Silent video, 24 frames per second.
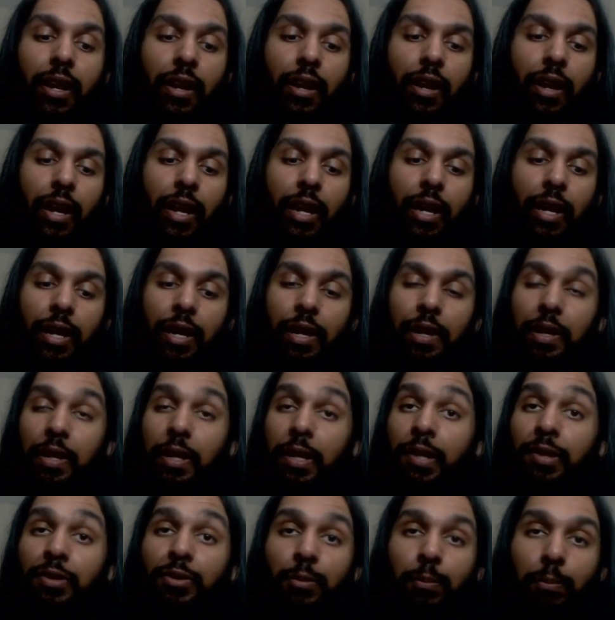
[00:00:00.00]
and it
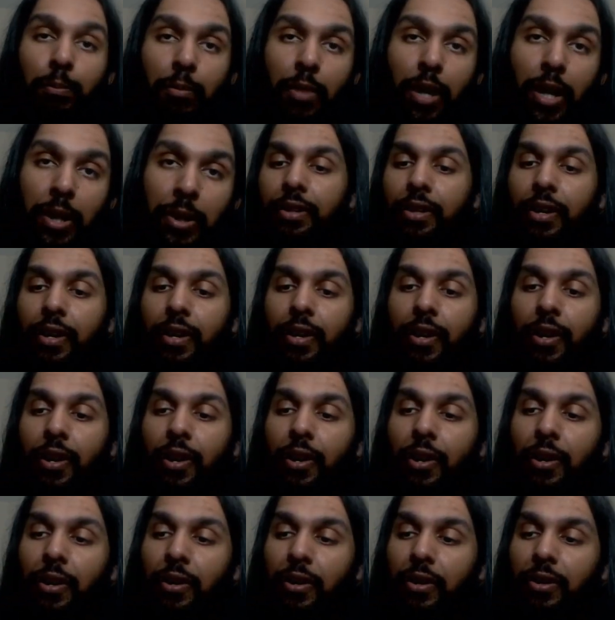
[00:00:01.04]
is mono.
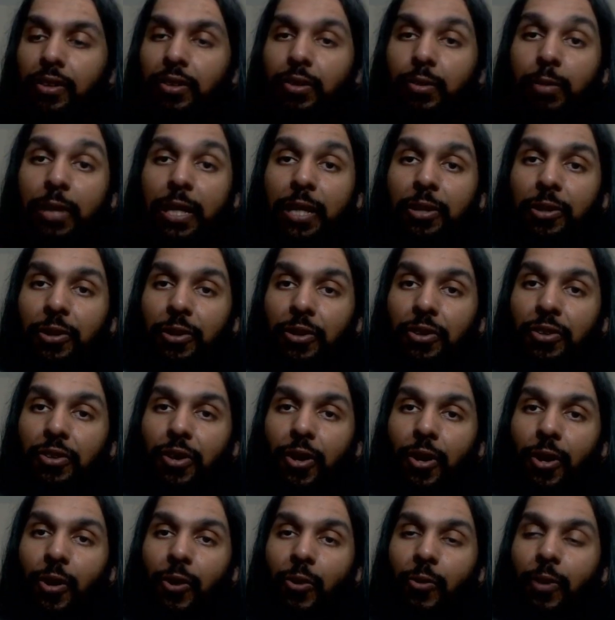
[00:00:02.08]
Our speakers
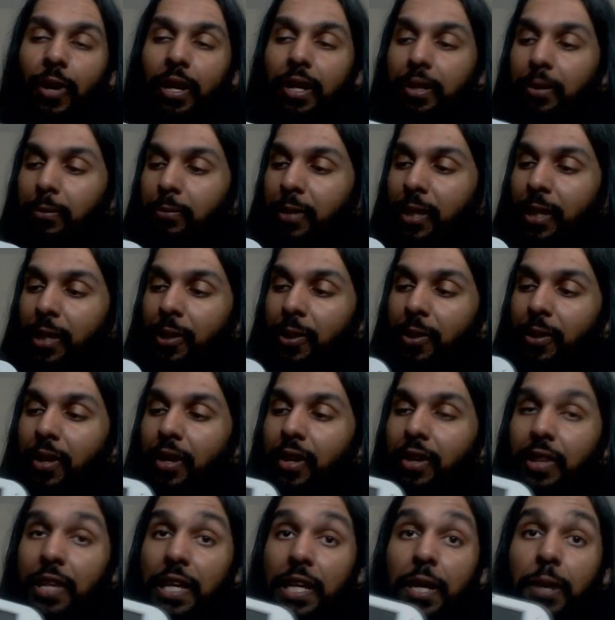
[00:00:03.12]
are right up here
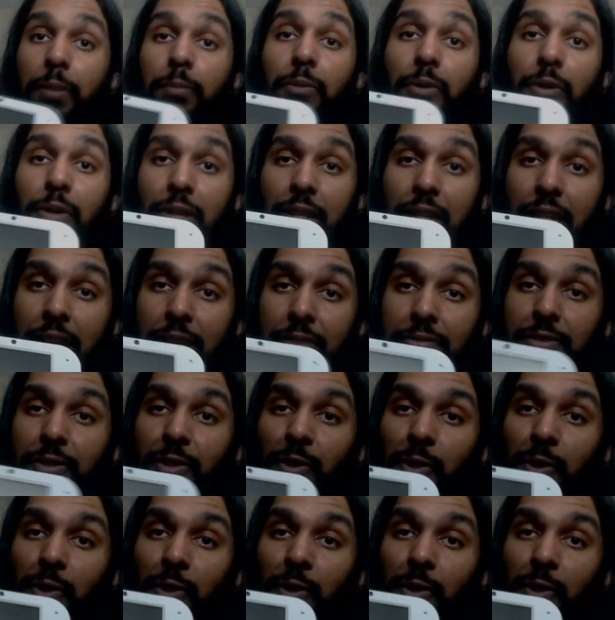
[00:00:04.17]
on the upper left